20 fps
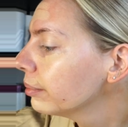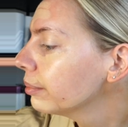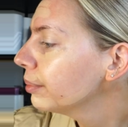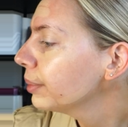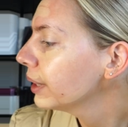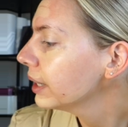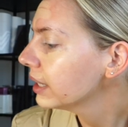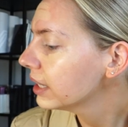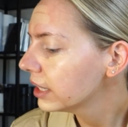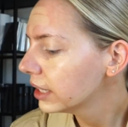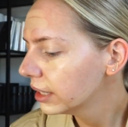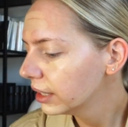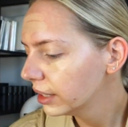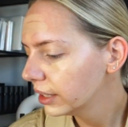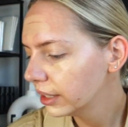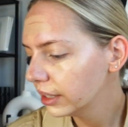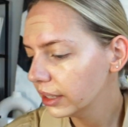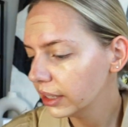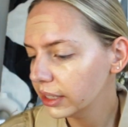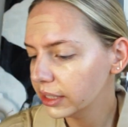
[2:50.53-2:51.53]
but
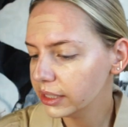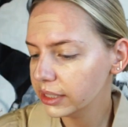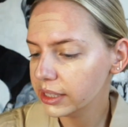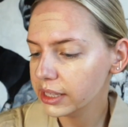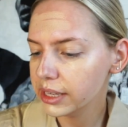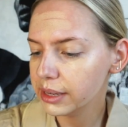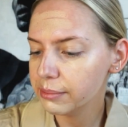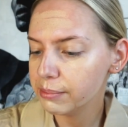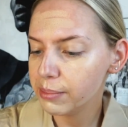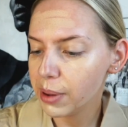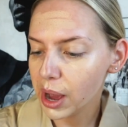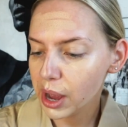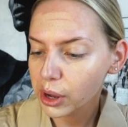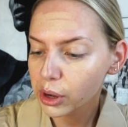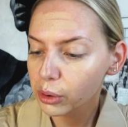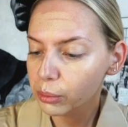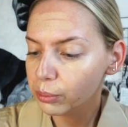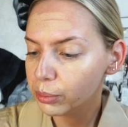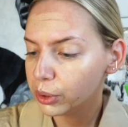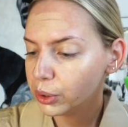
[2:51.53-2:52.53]
it's the
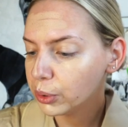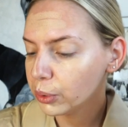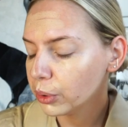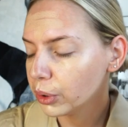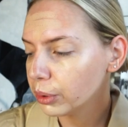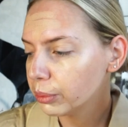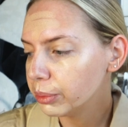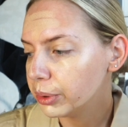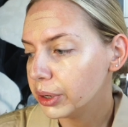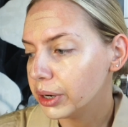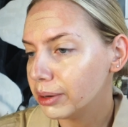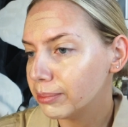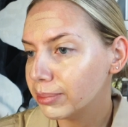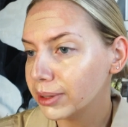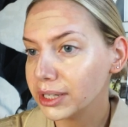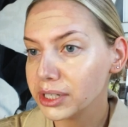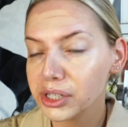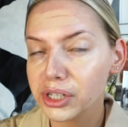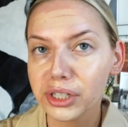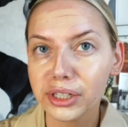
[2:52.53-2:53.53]
BioPure Beauty
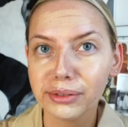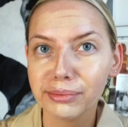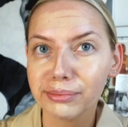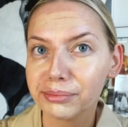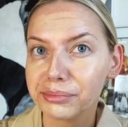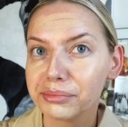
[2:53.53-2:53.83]
Blender.